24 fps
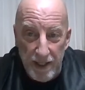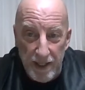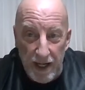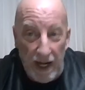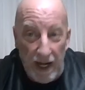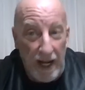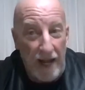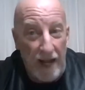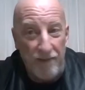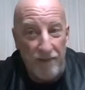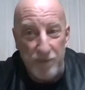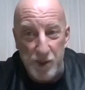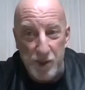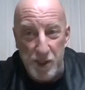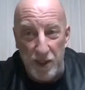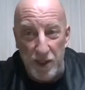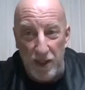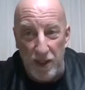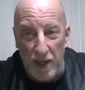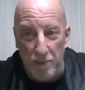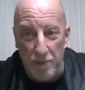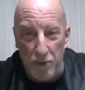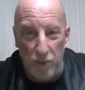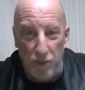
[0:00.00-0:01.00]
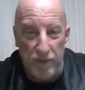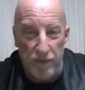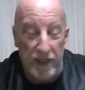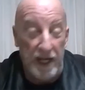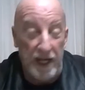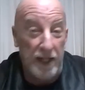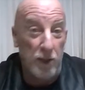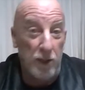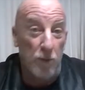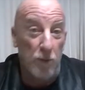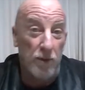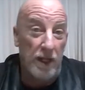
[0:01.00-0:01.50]
haven't seen that movie.
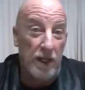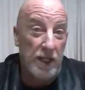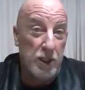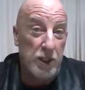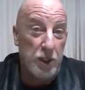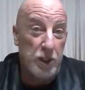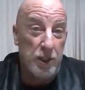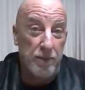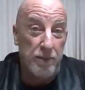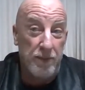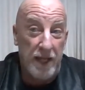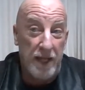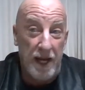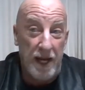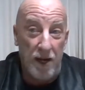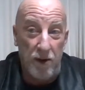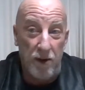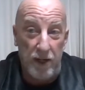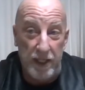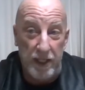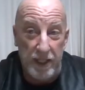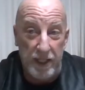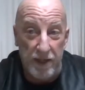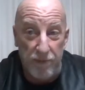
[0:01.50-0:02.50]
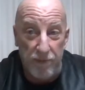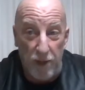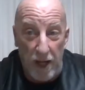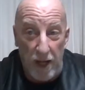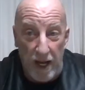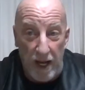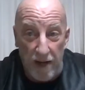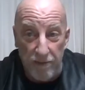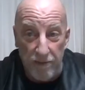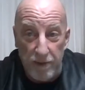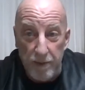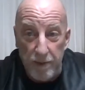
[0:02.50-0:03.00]
I don't like Jim Carrey, never
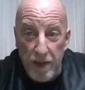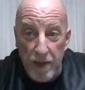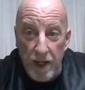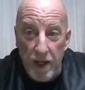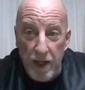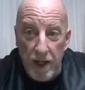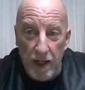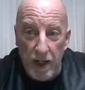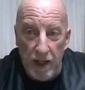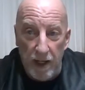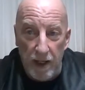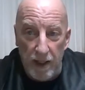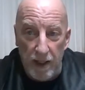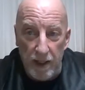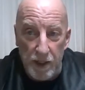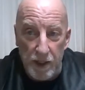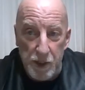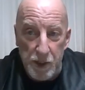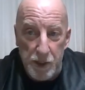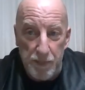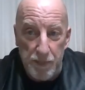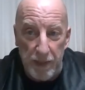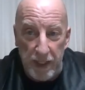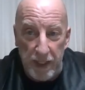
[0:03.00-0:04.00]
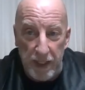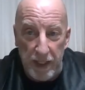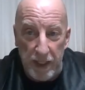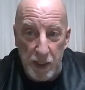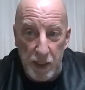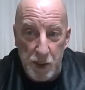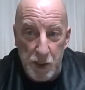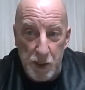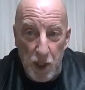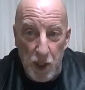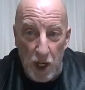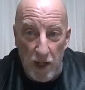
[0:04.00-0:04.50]
have. Spitting
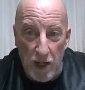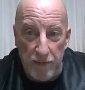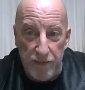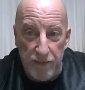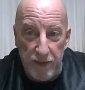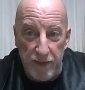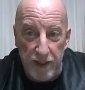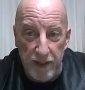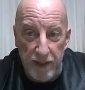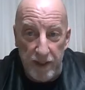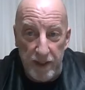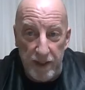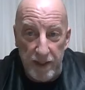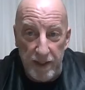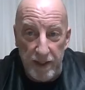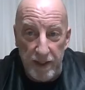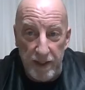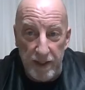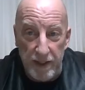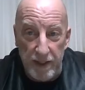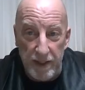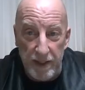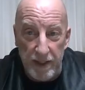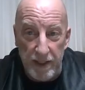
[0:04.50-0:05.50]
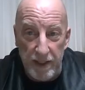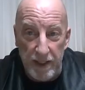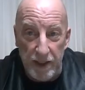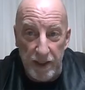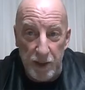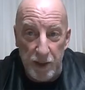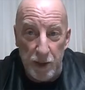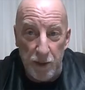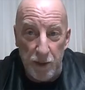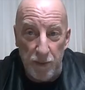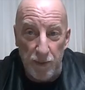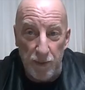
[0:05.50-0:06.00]
his coffee
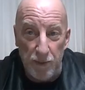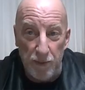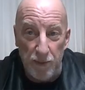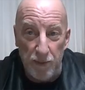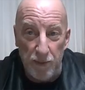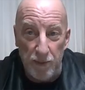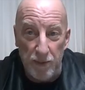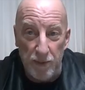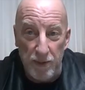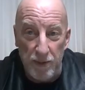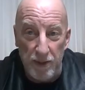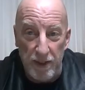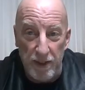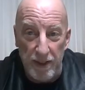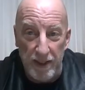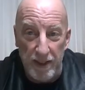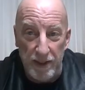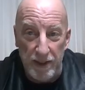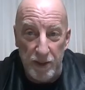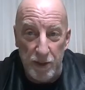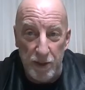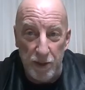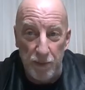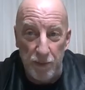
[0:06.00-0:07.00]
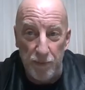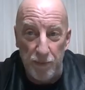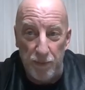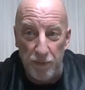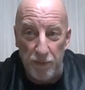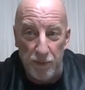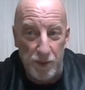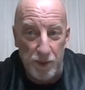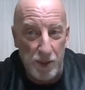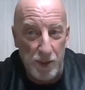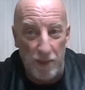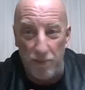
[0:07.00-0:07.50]
into
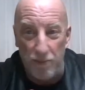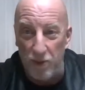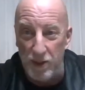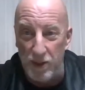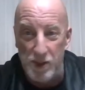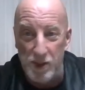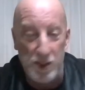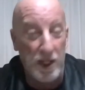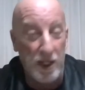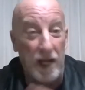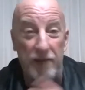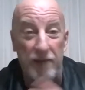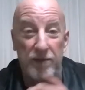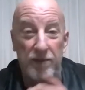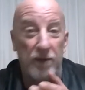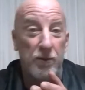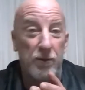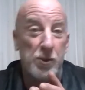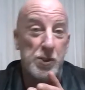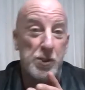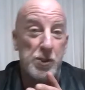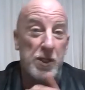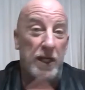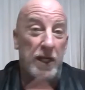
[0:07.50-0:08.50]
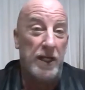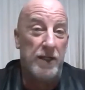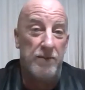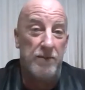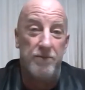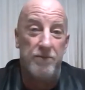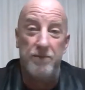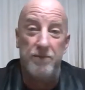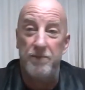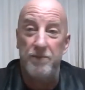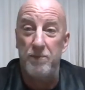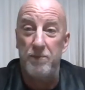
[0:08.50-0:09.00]
for some reason. I've never seen
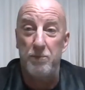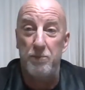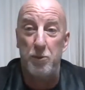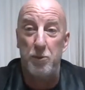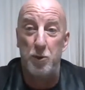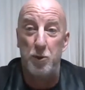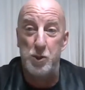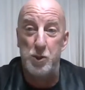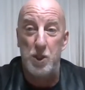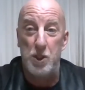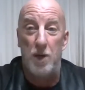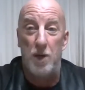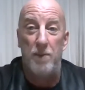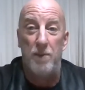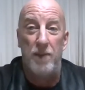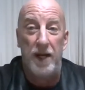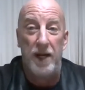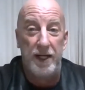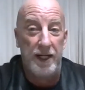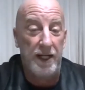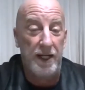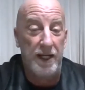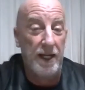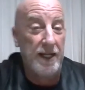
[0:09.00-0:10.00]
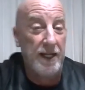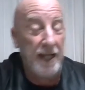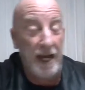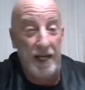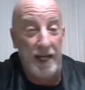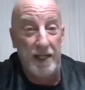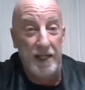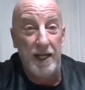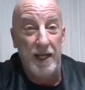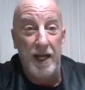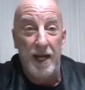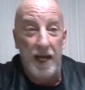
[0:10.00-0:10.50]
Bruce Almighty
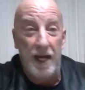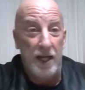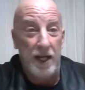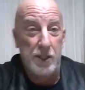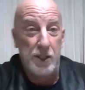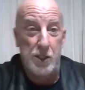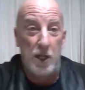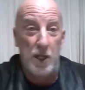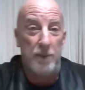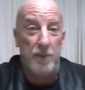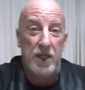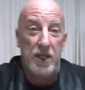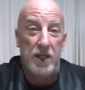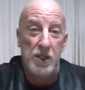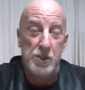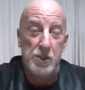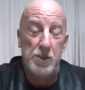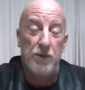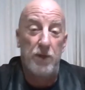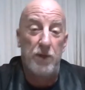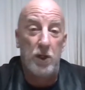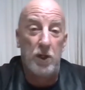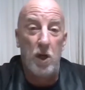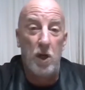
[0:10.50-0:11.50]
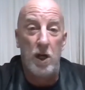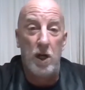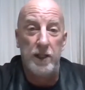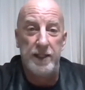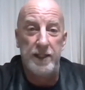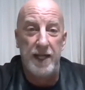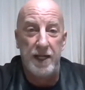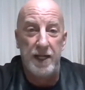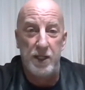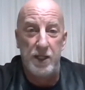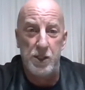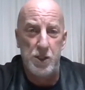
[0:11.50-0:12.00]
again, and it's not because of the
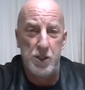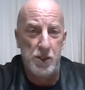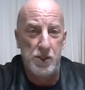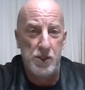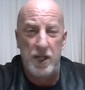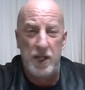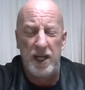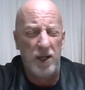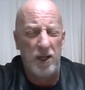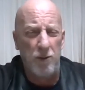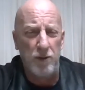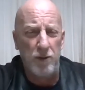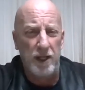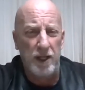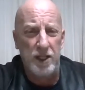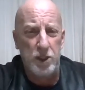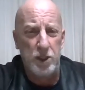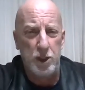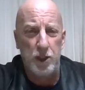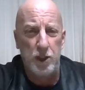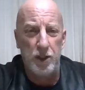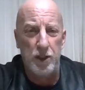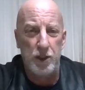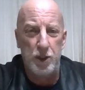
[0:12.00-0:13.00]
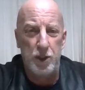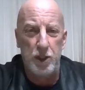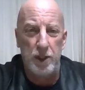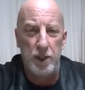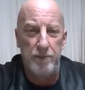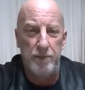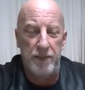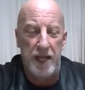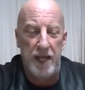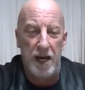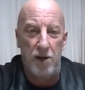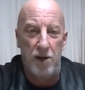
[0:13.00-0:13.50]
content. It's just I don't like
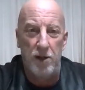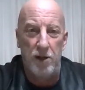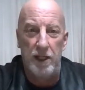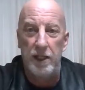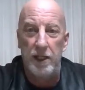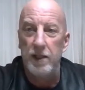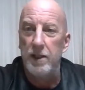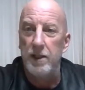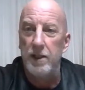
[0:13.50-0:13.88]
Jim Carrey.